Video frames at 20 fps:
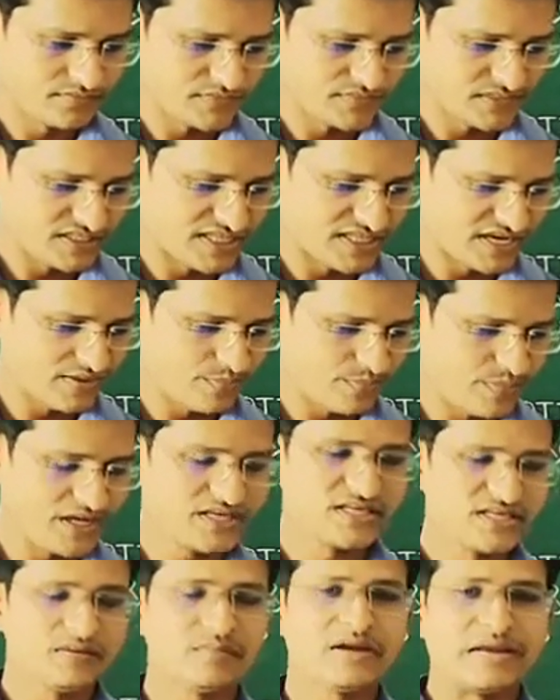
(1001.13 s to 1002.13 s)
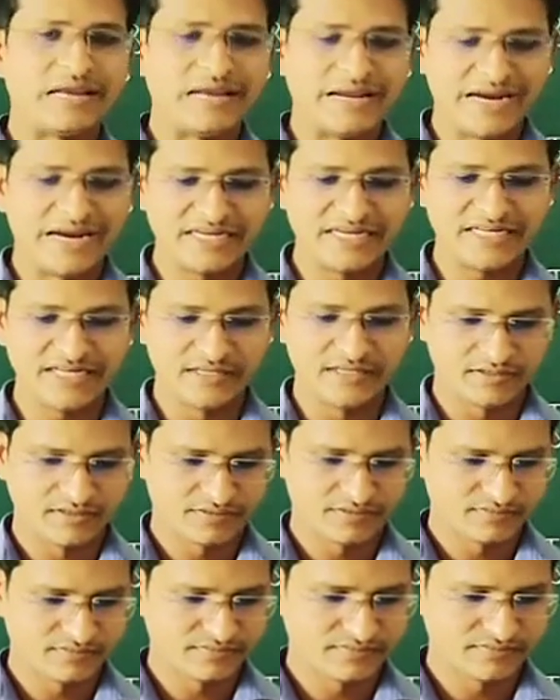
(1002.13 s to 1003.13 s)
Then page number
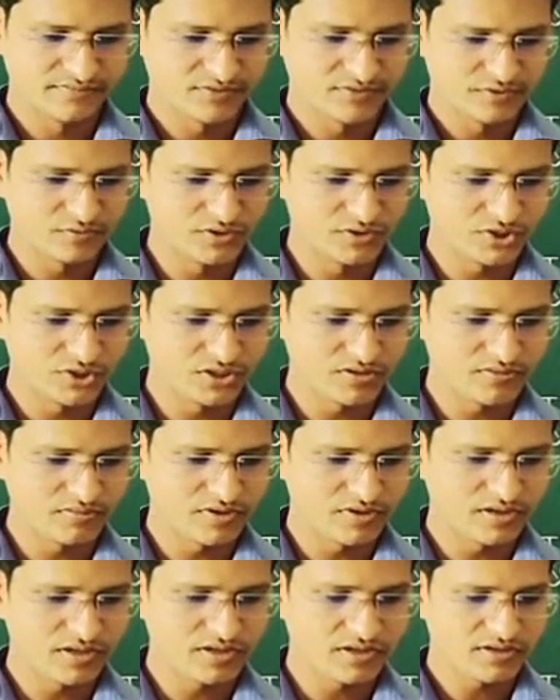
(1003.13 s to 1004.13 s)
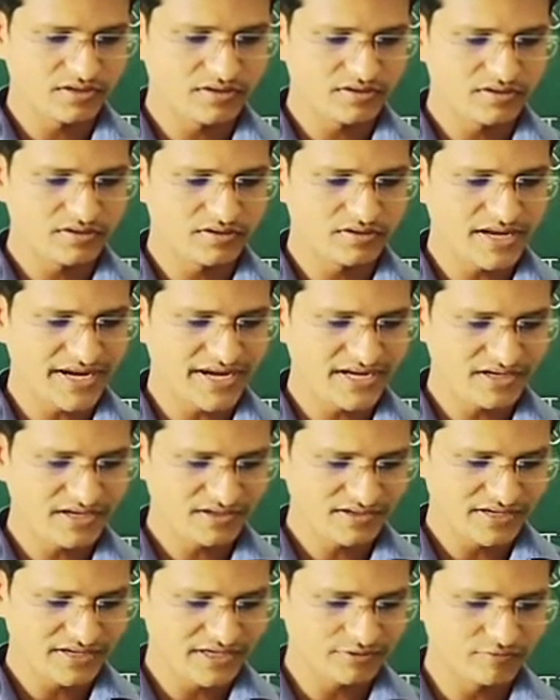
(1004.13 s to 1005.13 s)
80, question number 9
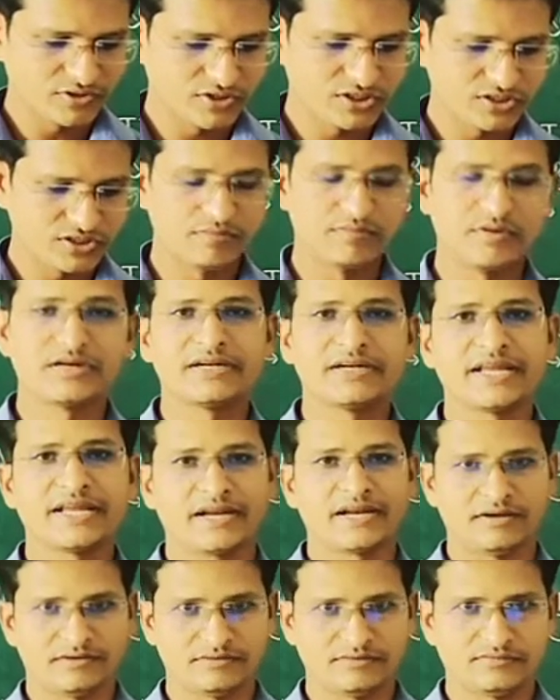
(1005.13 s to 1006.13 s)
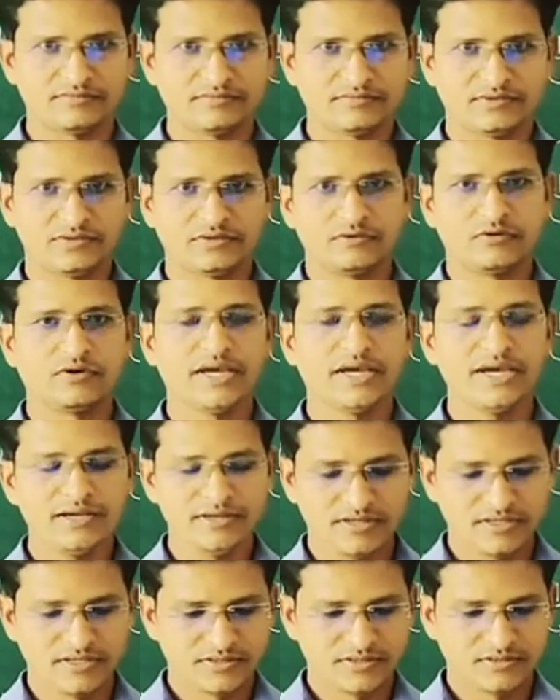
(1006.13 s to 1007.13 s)
and question number 10.
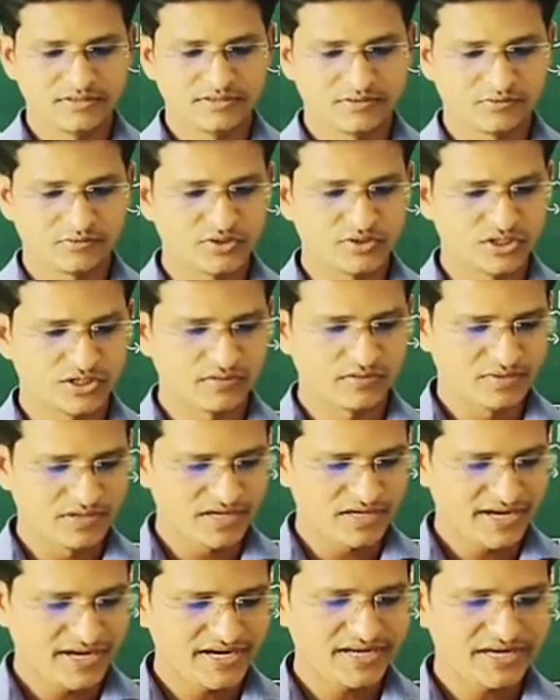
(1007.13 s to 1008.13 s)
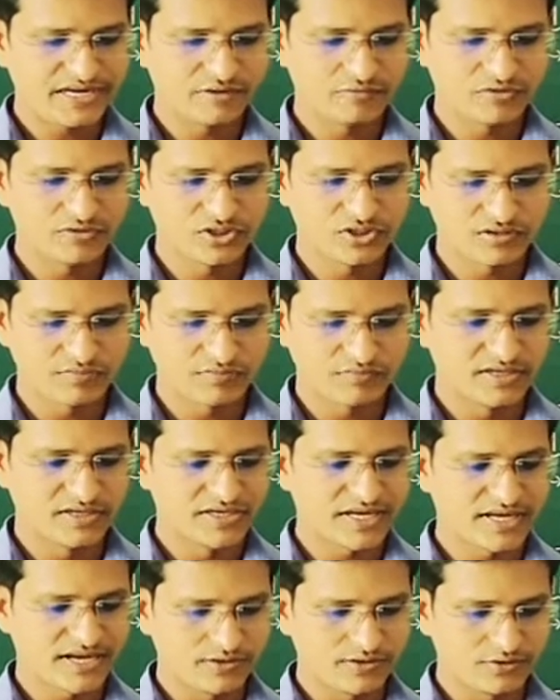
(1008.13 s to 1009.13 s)
Okay, question number 9 and question
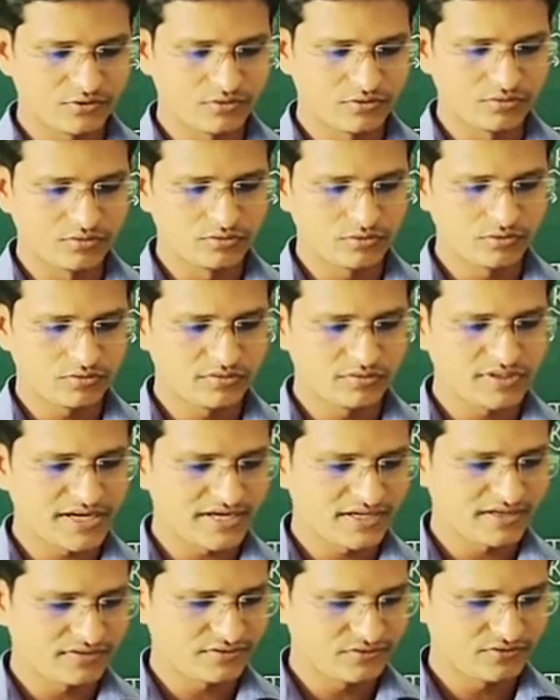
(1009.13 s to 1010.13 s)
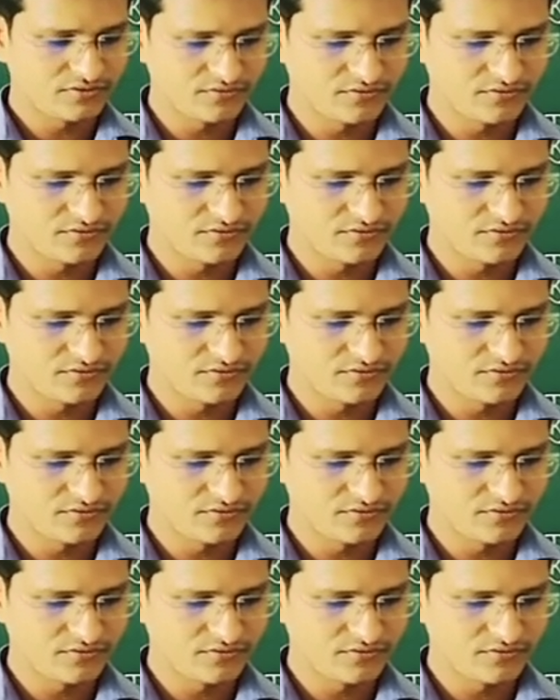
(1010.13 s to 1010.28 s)
number 10 you have to write.